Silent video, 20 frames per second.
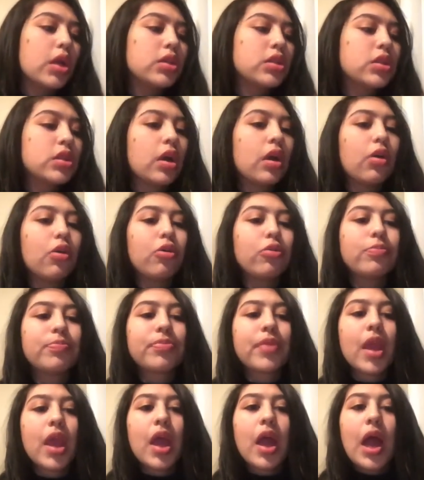So,
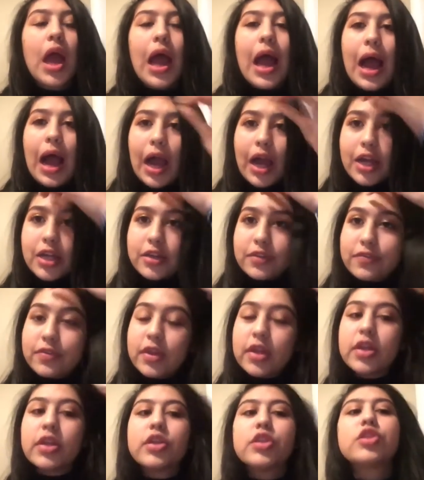I
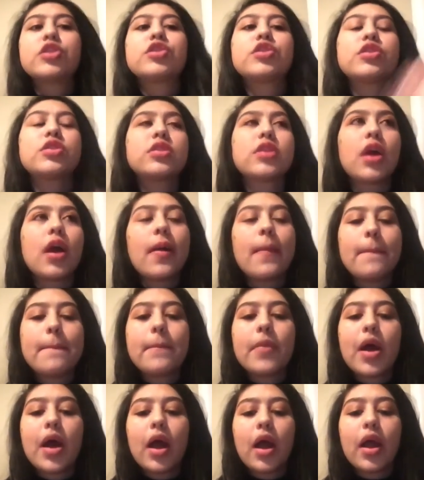finished
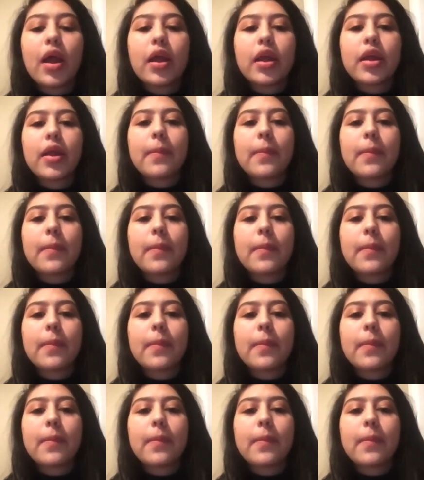my